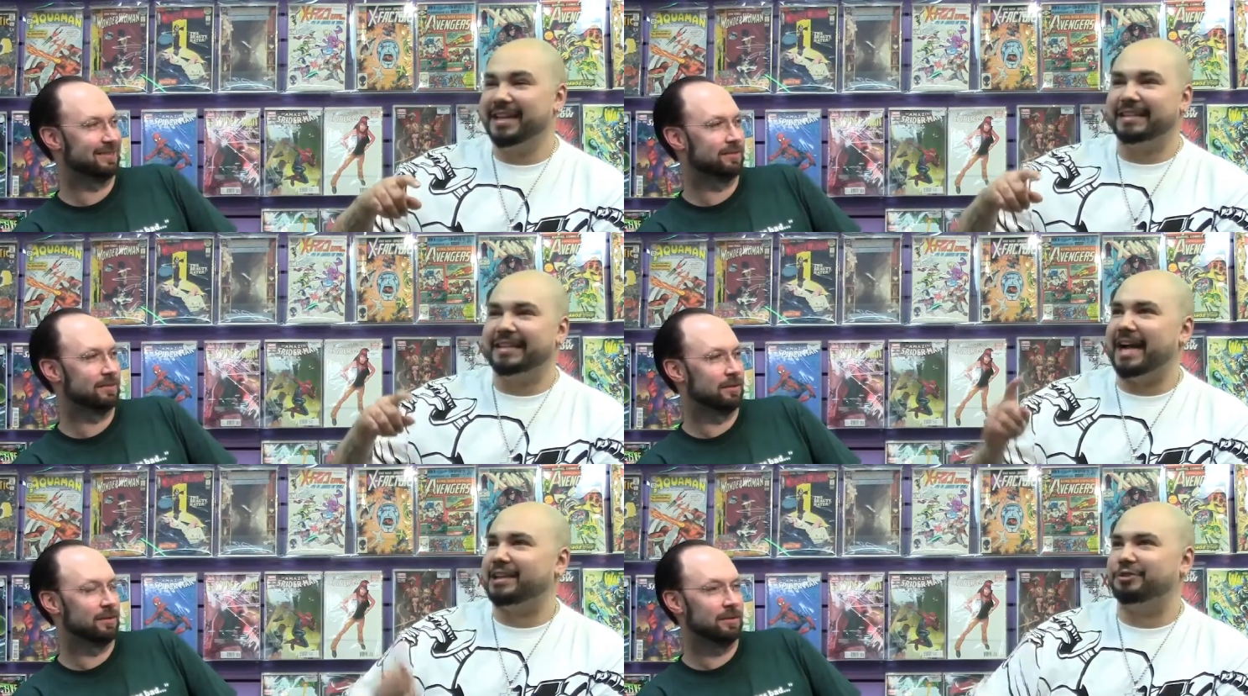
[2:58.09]

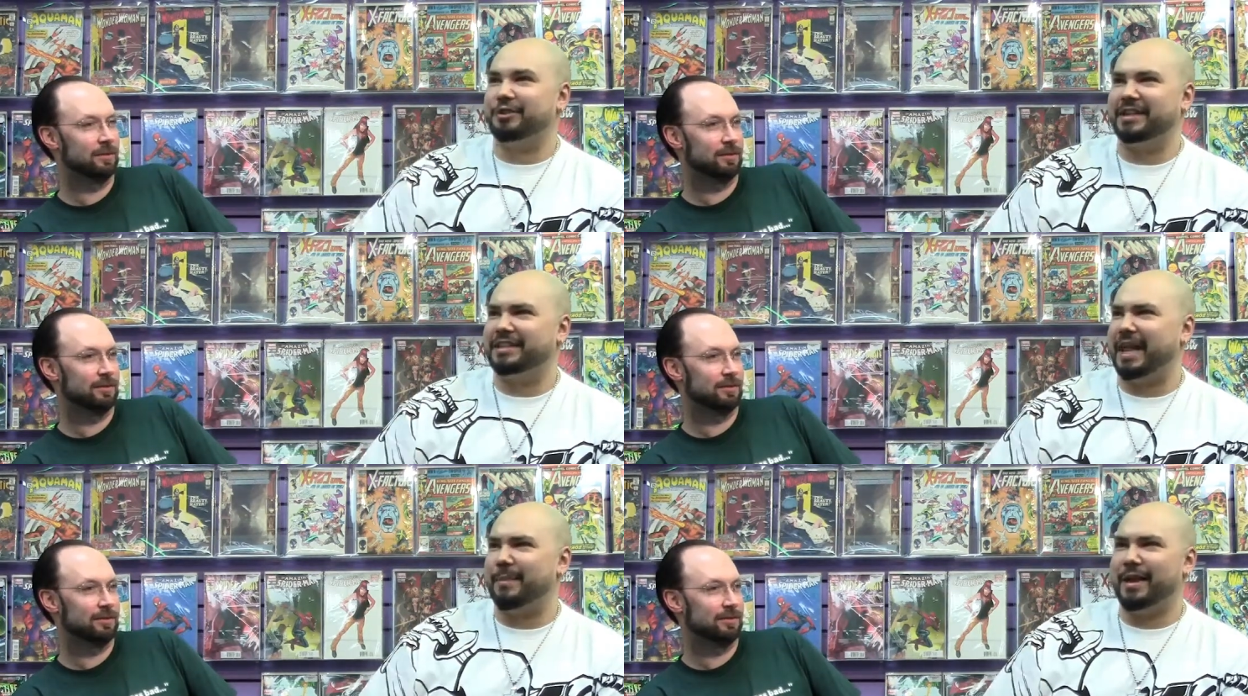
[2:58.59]
Speaker 1: Doc Strange
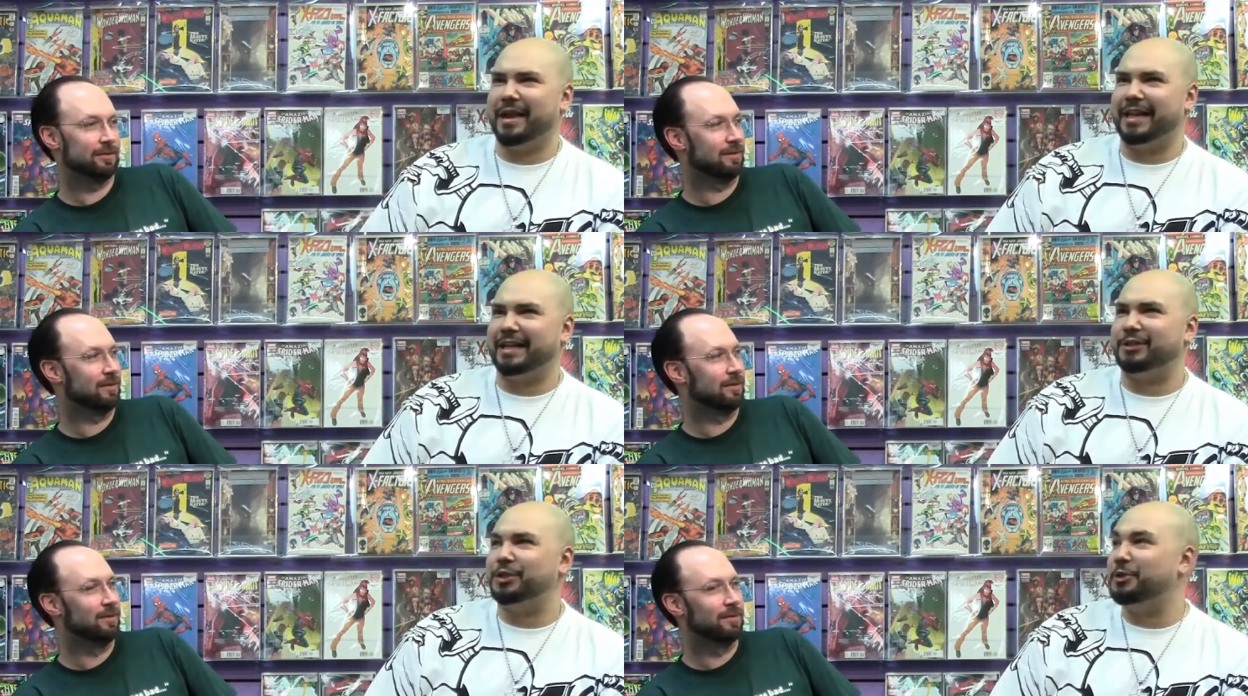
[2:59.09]
came on at
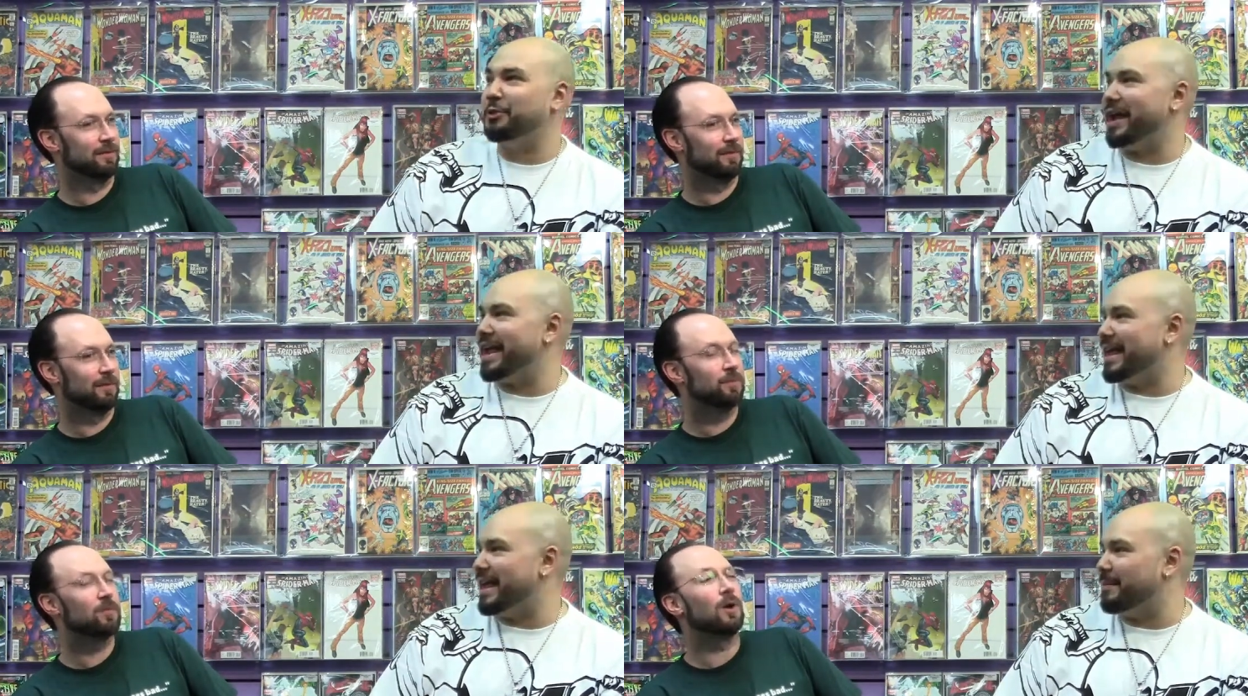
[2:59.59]
like two A
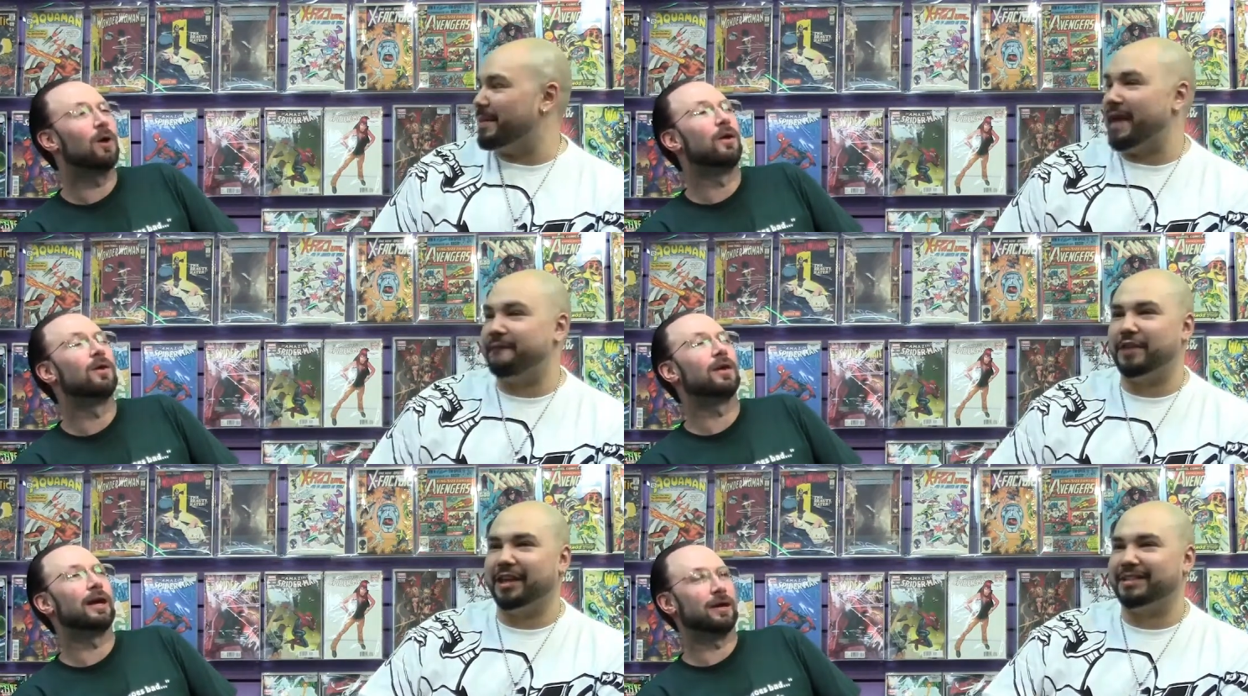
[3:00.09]
M and I
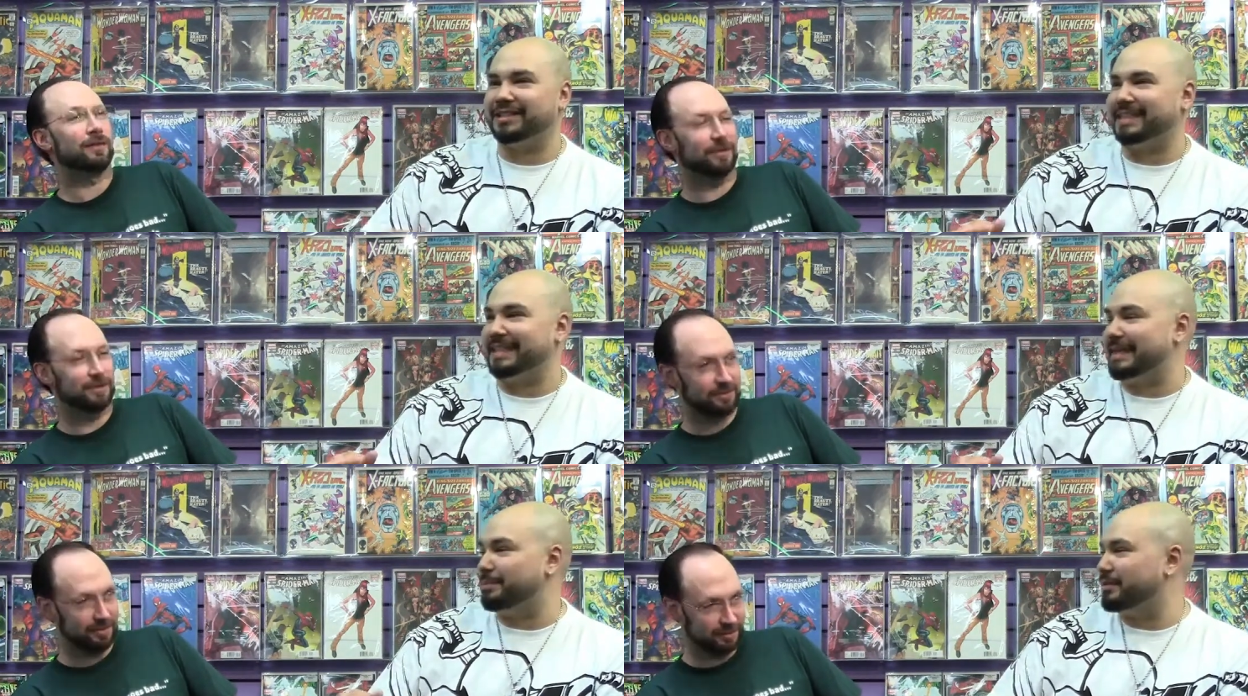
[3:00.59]
fell yeah,
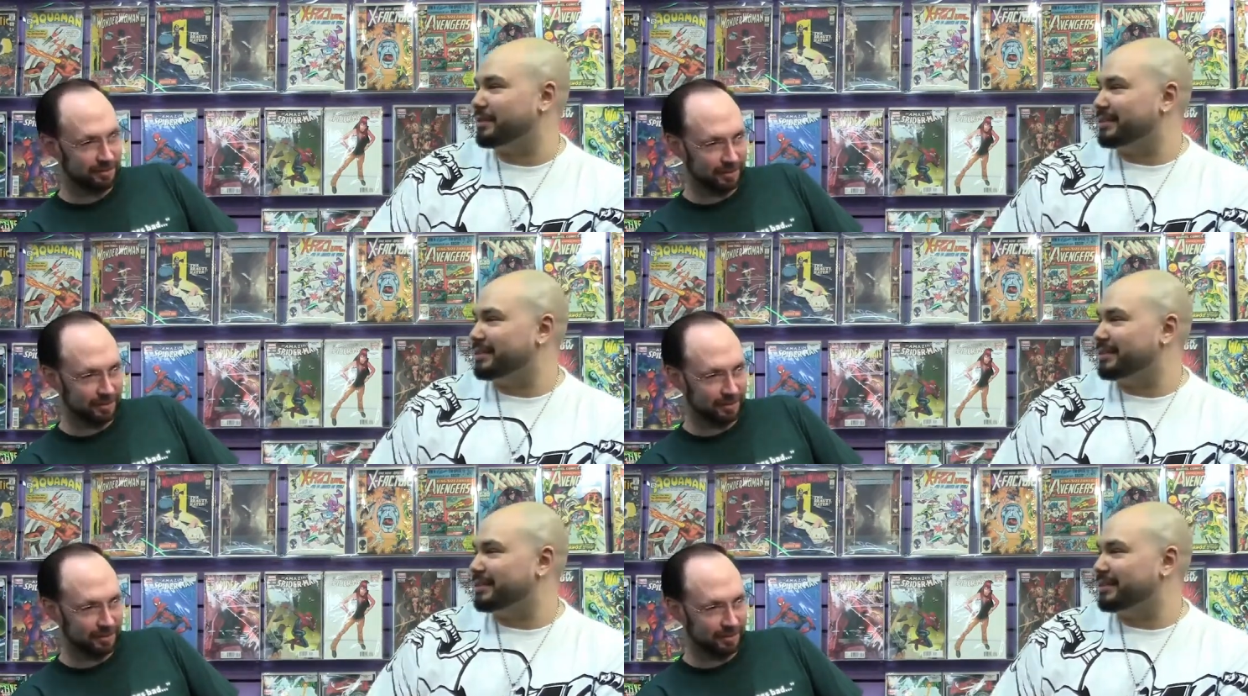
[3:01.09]
asleep. The, the